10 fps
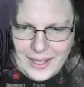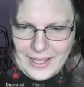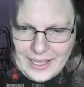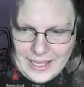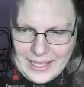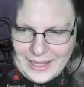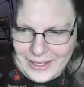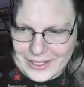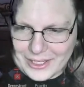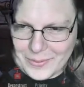Hey,
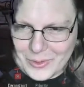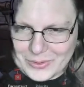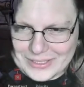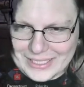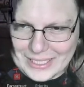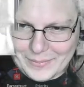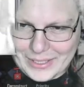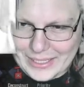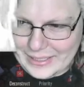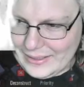look at them all
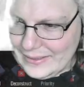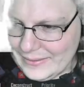sleeping.